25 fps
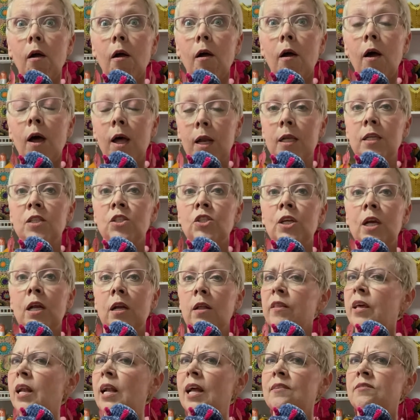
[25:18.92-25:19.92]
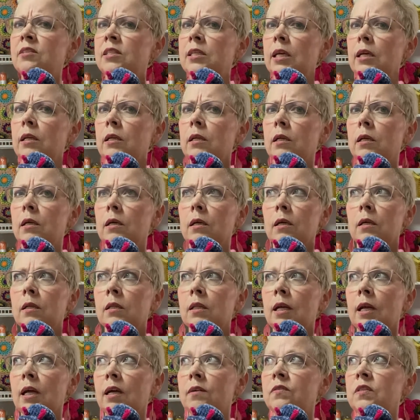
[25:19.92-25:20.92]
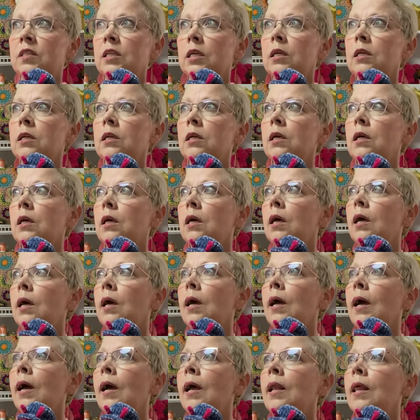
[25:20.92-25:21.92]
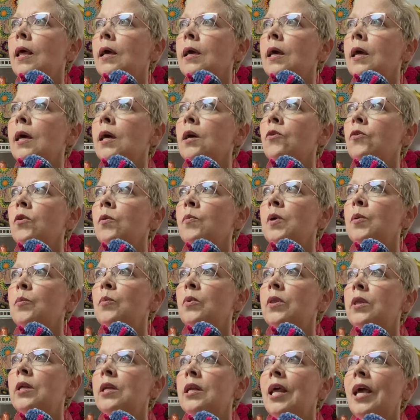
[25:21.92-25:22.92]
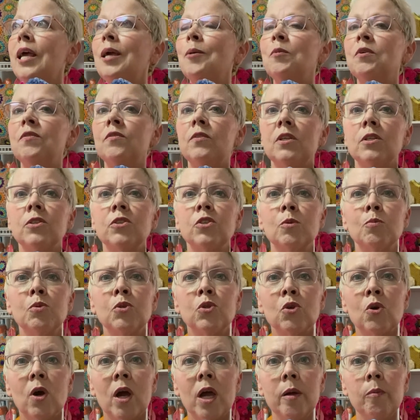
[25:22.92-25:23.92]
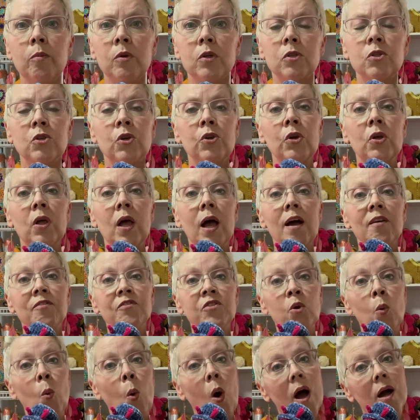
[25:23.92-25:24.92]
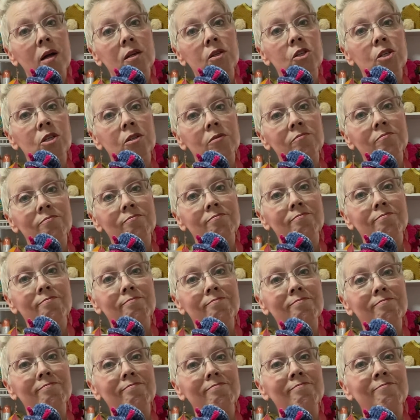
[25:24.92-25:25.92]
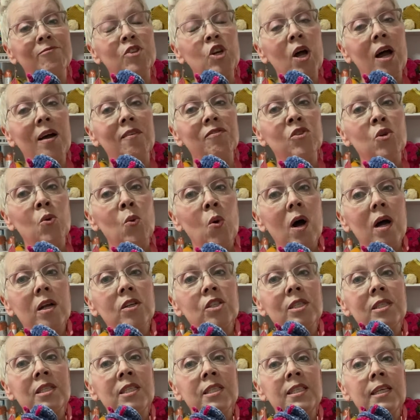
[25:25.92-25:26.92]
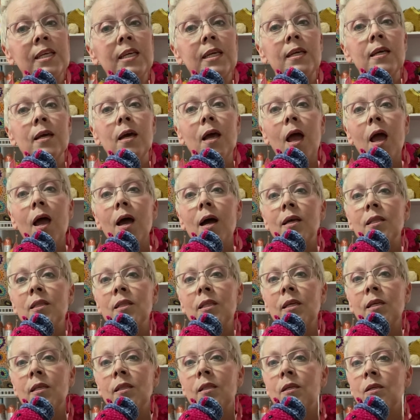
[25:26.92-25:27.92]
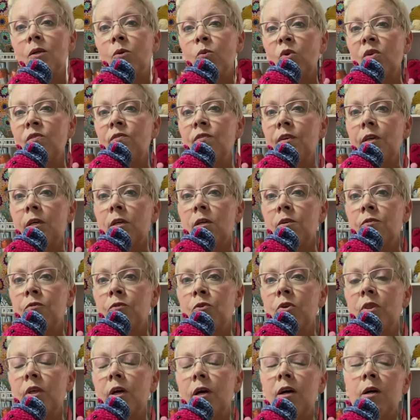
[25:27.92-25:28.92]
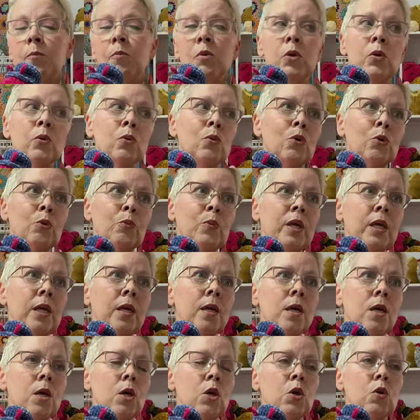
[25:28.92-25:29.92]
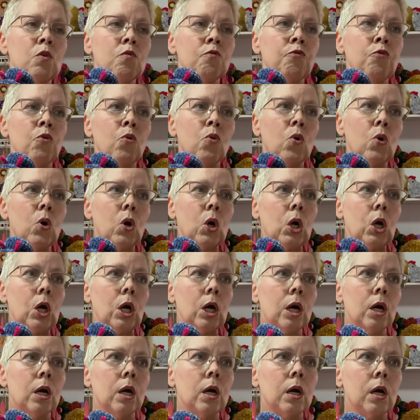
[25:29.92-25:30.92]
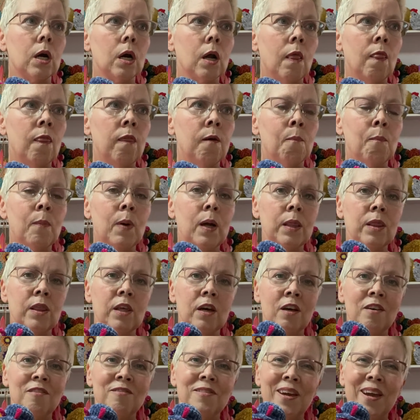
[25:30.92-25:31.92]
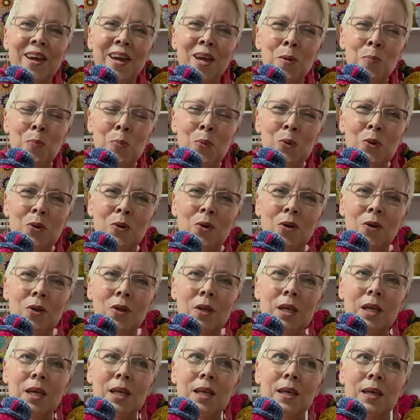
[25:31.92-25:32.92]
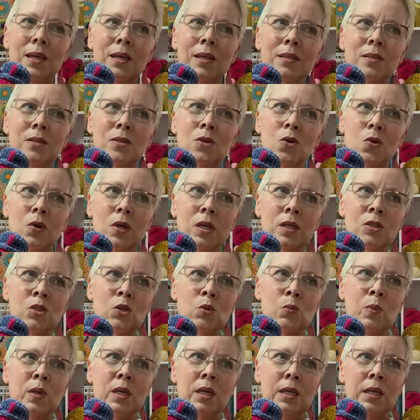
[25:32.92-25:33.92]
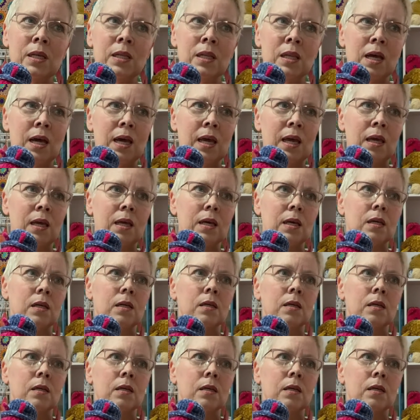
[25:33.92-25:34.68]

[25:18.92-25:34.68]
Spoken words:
on his channel that I've seen. And I can't remember the name of the subscriber, so you'll have to watch. You'll have to watch and see. I think the reveal for the amigurumi for the month of April is going to be like